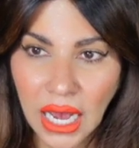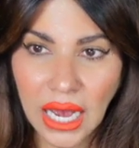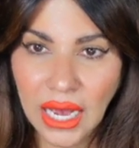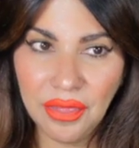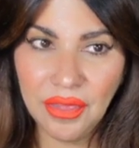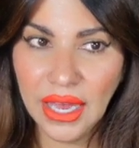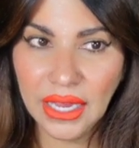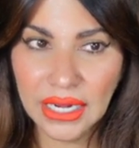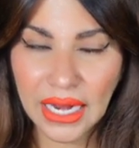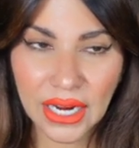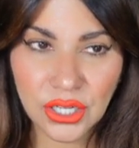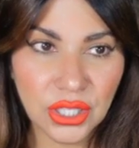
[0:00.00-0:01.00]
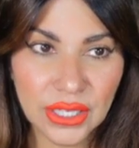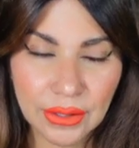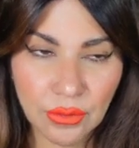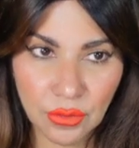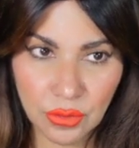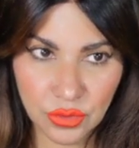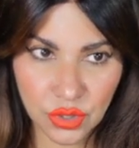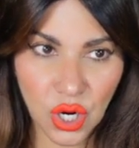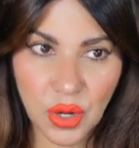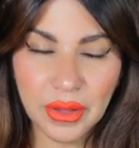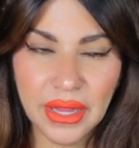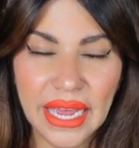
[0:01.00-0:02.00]
and then it actually
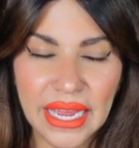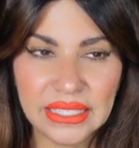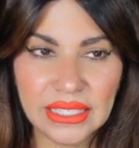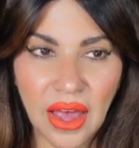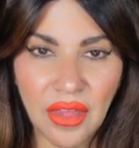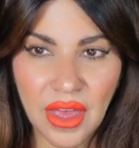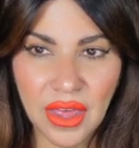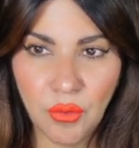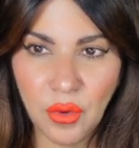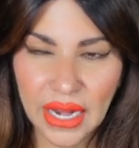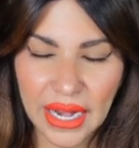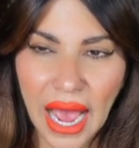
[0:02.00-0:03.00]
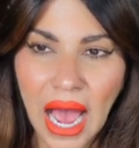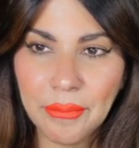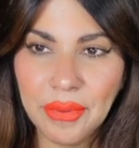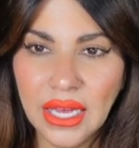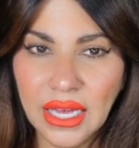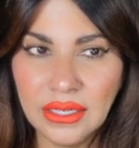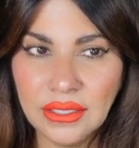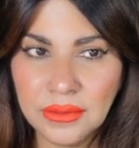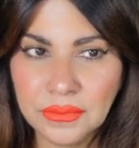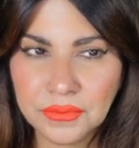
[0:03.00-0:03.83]
took place, and then when it happened,